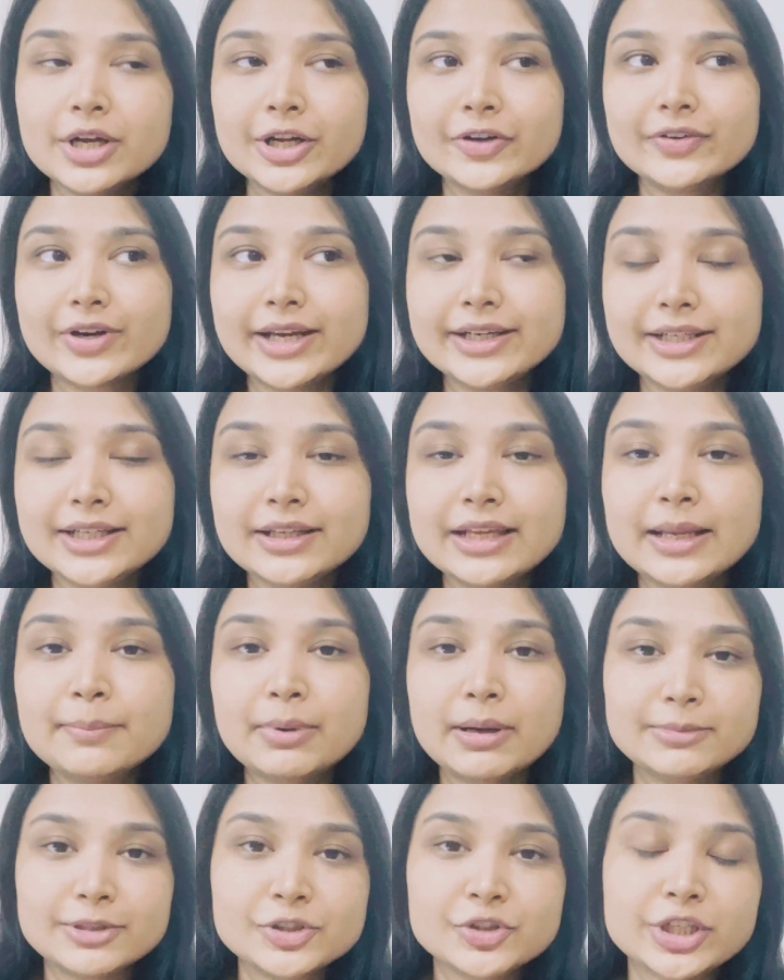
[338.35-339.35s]
writing and
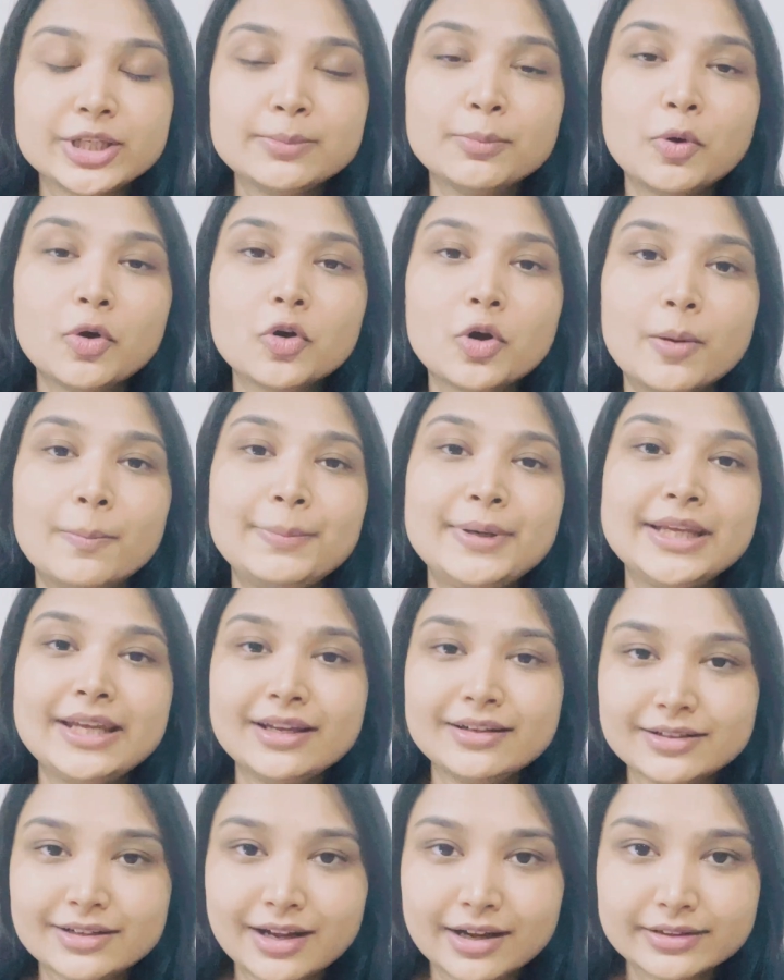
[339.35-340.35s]
publishing more
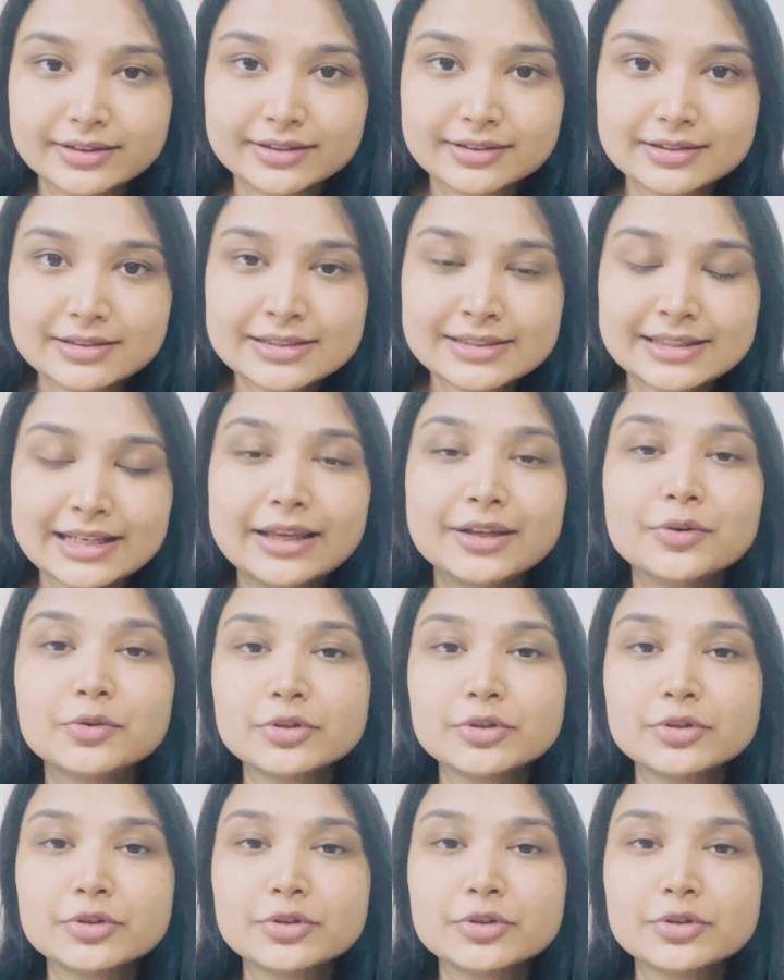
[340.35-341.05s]
complicated articles like